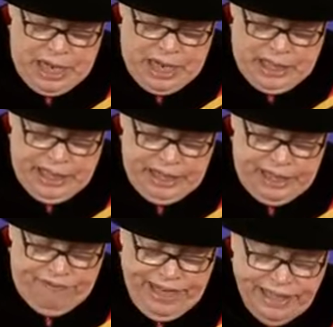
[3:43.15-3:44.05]

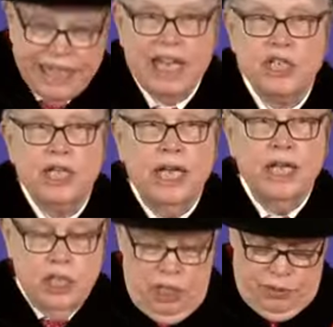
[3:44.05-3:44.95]
the fact that
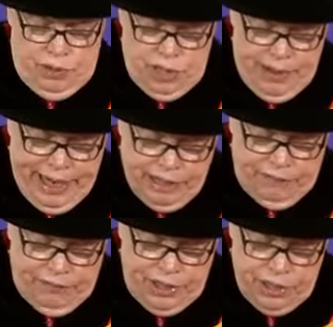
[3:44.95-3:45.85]
education was so
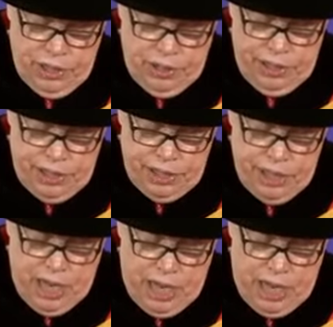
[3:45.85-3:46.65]
actively encouraged